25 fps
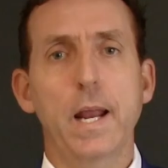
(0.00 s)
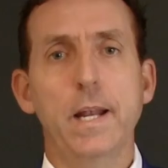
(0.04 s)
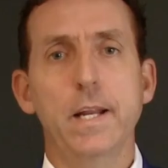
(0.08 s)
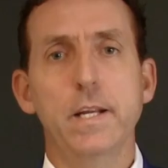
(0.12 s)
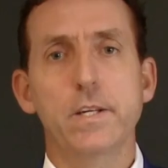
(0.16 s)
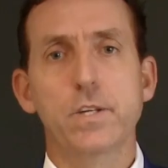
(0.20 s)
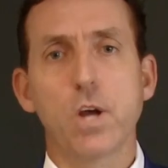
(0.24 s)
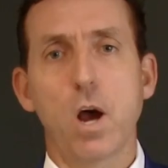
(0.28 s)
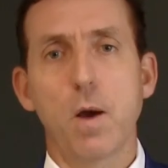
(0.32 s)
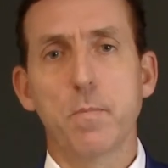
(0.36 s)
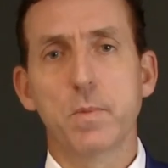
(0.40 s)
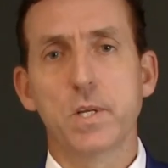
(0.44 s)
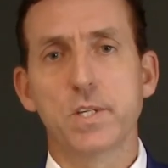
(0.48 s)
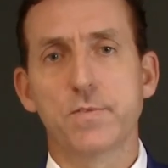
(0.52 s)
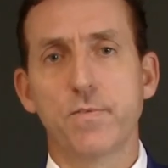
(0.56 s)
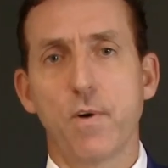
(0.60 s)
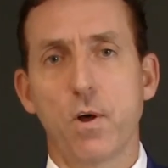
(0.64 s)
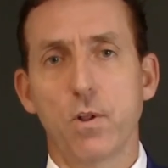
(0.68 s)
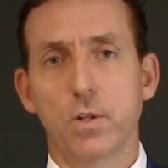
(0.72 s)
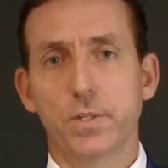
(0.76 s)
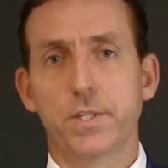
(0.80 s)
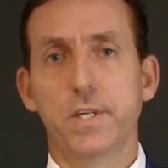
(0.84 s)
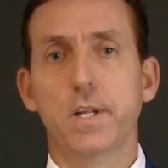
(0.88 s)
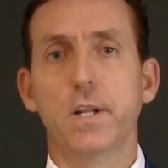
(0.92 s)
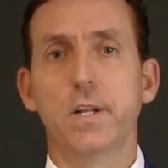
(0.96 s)
Anytime there's
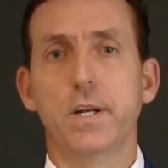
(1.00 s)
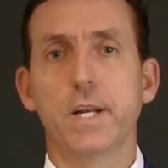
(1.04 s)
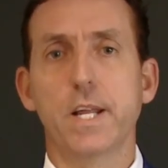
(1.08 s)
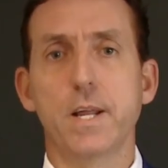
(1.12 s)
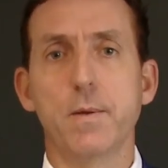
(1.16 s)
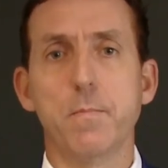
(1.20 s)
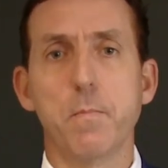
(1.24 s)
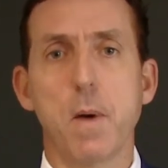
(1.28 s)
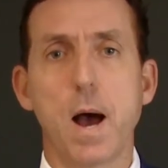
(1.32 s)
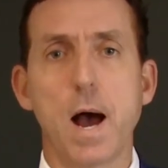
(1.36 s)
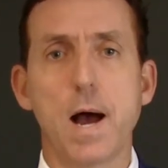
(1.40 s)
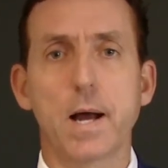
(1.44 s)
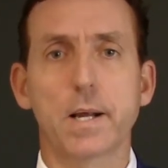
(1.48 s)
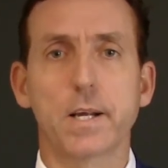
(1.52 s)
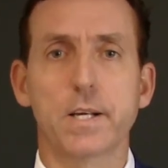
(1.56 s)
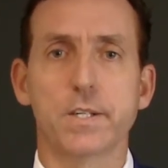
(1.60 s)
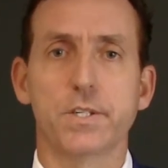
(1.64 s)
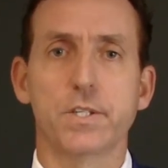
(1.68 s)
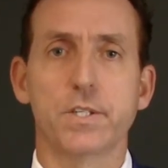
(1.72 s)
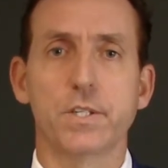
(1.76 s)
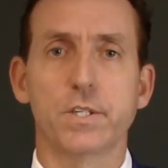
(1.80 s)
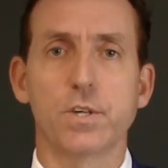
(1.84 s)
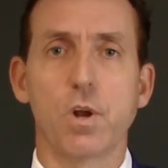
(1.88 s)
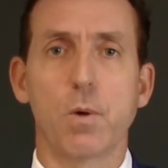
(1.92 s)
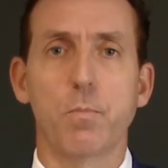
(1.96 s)
volatility in
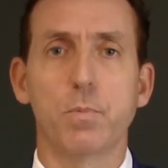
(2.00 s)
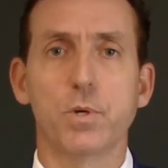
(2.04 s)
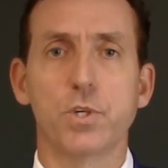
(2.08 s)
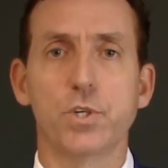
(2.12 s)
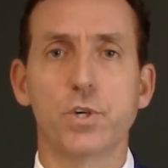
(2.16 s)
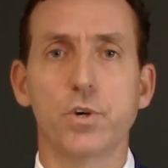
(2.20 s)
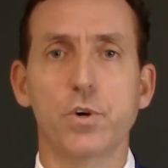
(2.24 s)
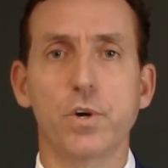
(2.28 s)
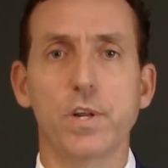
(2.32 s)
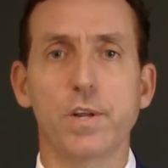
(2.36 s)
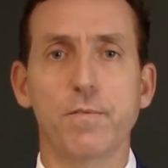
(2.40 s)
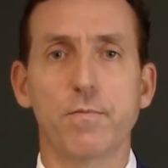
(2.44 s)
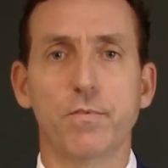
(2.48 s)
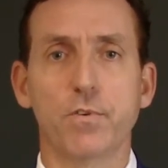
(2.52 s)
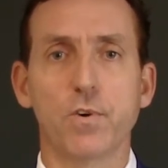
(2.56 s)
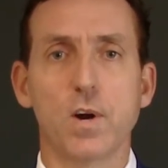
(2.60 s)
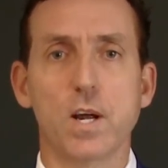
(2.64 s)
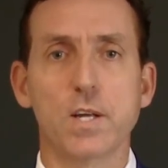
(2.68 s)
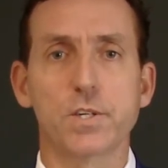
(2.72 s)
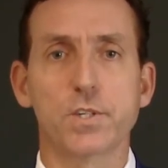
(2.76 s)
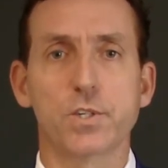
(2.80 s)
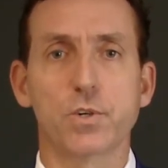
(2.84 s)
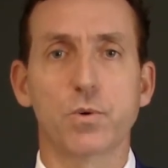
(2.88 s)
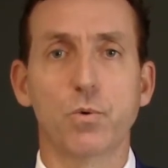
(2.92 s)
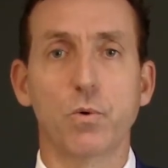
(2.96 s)
markets is an opportunity for
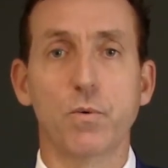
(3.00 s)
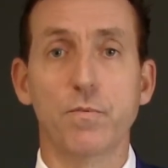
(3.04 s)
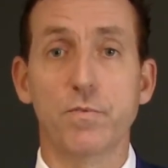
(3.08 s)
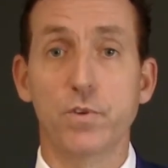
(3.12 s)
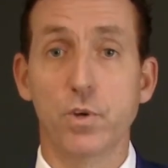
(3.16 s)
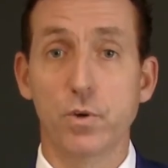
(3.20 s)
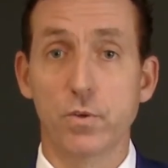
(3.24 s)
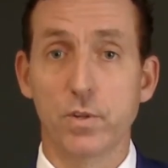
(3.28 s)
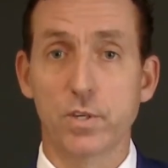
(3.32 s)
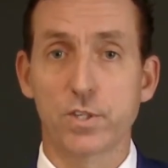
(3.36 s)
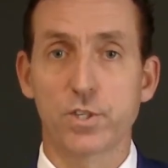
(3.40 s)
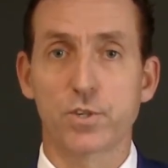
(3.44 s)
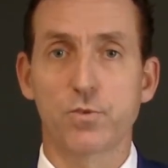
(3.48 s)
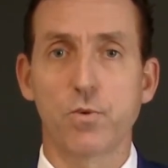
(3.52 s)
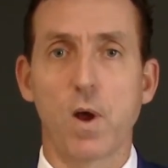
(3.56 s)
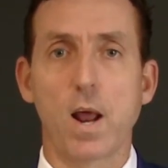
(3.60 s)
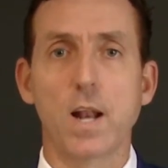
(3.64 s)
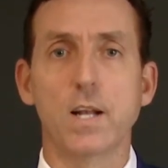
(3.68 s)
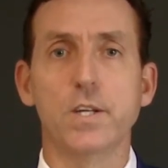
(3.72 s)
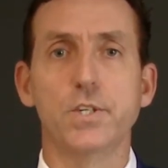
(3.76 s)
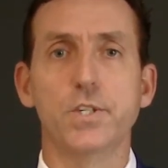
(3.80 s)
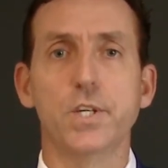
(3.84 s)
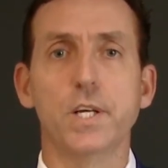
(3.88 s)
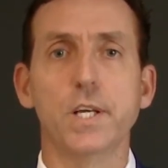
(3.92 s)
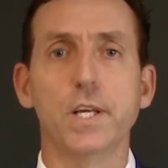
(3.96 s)
us to review the
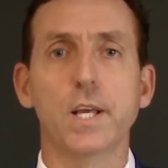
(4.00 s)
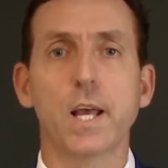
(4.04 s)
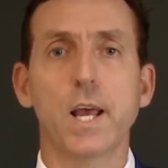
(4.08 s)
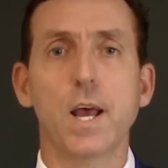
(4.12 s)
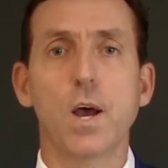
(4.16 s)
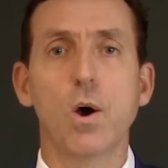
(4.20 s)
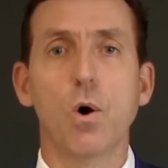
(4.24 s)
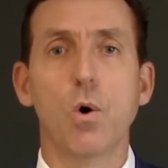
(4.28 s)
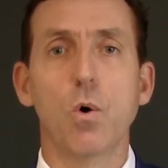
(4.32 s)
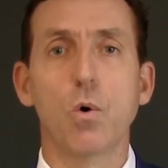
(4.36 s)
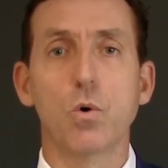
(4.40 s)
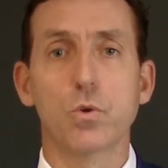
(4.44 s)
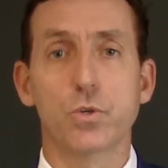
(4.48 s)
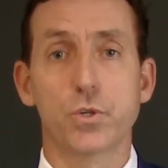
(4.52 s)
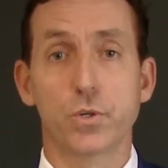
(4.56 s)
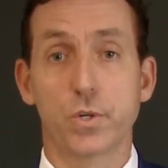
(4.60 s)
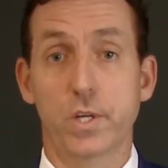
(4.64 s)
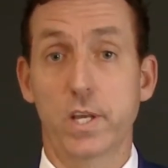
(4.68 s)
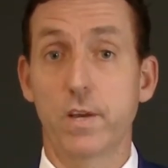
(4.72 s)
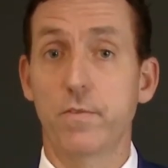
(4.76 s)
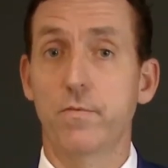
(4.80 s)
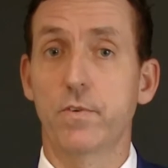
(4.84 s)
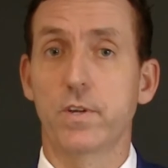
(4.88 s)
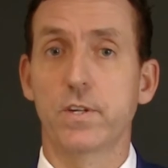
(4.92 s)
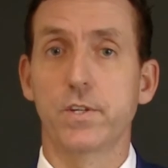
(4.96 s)
strategy,
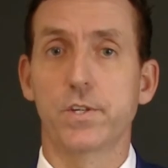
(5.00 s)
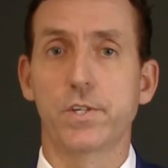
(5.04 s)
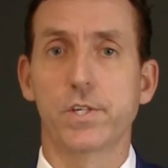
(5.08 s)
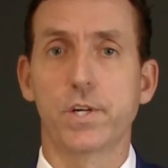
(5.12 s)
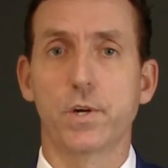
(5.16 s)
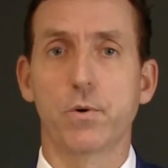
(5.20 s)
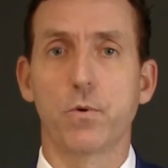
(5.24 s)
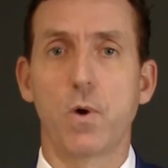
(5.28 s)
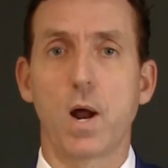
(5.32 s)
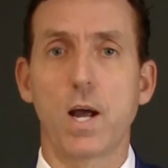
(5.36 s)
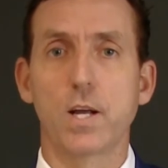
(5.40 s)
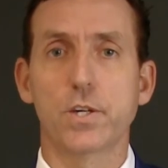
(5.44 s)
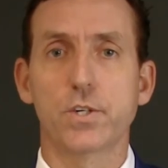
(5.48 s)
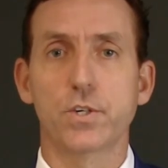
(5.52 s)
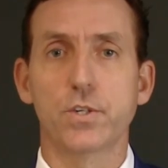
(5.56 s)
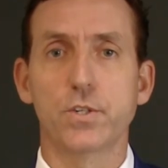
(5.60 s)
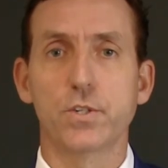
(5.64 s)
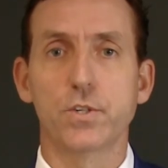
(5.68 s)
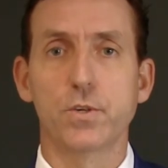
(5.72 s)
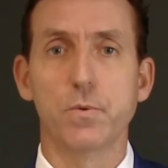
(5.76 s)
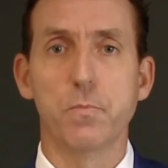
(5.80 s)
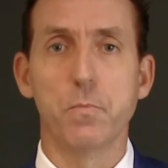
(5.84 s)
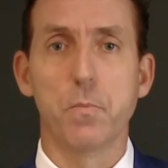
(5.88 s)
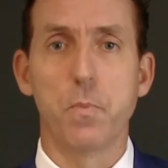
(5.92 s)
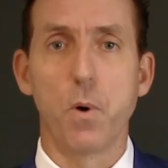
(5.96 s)
also give consideration
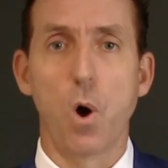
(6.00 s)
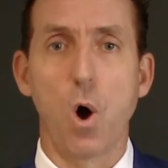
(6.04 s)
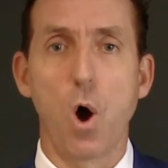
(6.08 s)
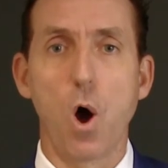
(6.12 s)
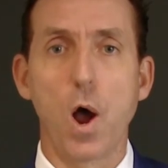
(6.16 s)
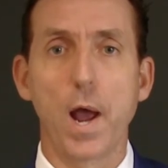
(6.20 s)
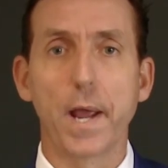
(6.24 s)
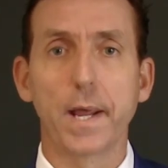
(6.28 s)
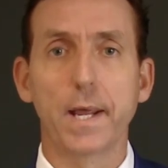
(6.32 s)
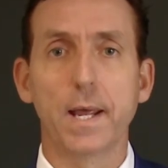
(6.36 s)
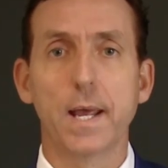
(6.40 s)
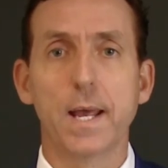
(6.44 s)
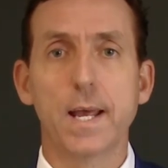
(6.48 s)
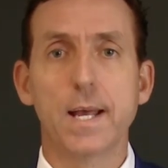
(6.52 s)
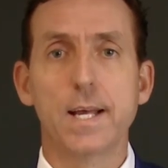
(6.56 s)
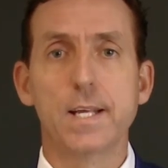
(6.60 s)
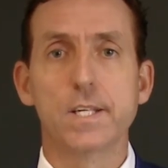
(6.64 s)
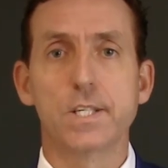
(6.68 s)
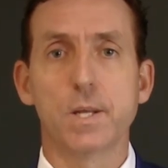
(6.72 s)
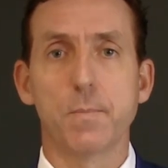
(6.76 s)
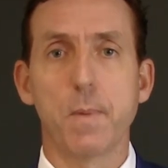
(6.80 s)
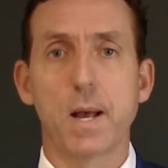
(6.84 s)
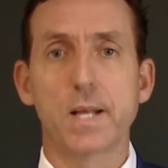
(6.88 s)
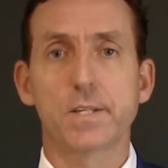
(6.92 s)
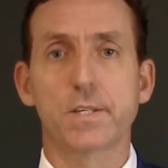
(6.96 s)
to buying
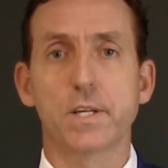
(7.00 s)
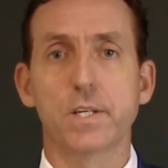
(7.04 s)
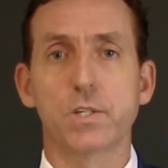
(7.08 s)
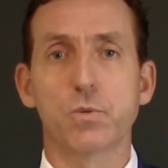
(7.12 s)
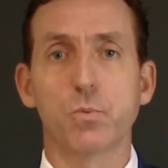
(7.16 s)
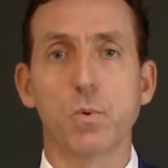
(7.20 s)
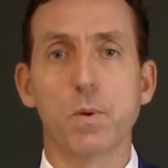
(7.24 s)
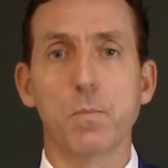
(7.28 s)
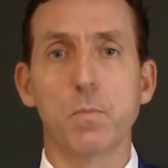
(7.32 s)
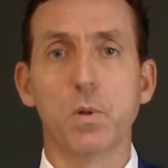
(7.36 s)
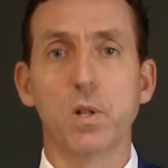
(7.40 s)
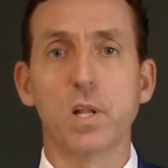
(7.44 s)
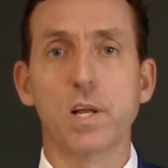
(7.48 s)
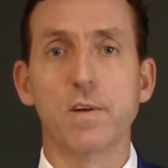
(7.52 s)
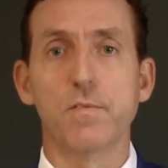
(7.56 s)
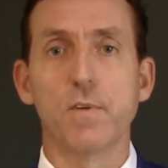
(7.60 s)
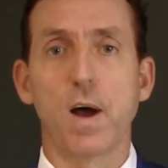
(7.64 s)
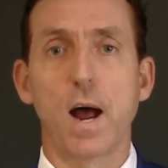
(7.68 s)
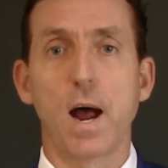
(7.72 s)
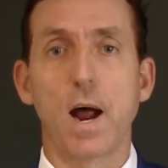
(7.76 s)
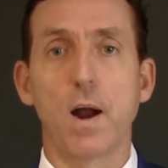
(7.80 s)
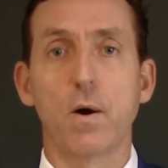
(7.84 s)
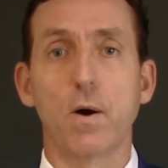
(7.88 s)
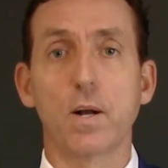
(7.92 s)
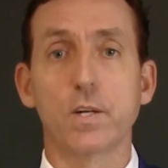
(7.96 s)
some assets we
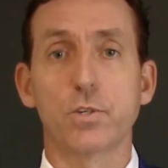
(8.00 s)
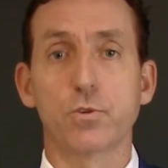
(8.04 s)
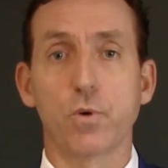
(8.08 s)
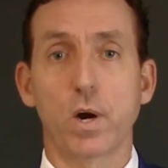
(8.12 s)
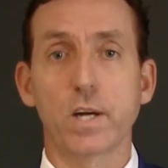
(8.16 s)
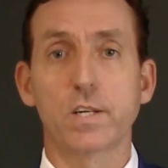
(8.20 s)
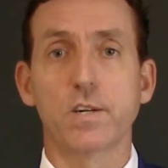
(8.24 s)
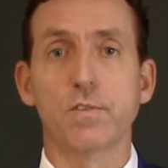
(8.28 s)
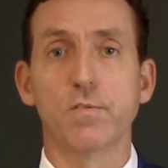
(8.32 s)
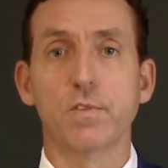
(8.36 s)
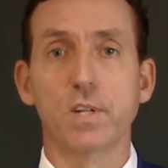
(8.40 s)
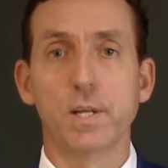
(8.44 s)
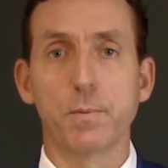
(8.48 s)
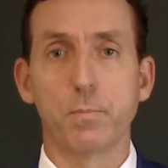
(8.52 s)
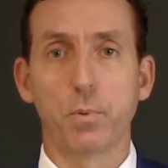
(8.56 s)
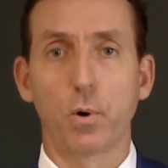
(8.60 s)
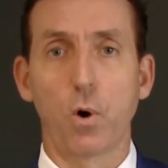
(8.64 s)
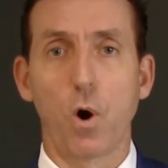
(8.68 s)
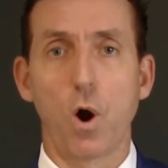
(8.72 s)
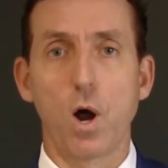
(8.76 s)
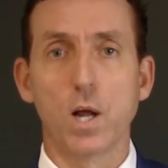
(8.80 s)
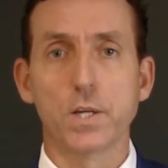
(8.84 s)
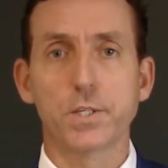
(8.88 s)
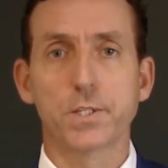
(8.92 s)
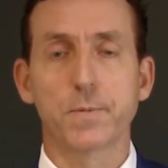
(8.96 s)
believe are attractively
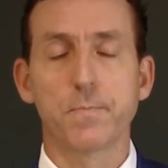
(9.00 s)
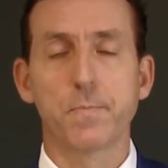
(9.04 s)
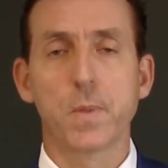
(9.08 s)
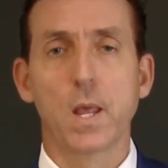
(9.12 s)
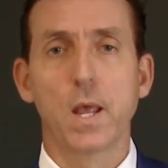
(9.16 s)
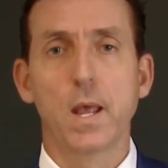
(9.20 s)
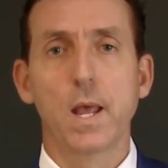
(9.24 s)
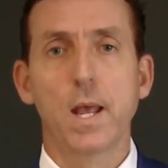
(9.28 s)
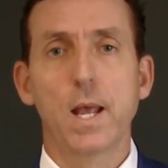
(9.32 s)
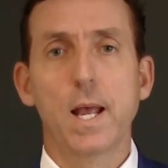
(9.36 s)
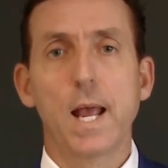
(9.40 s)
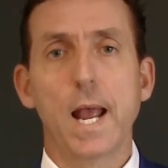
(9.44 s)
priced.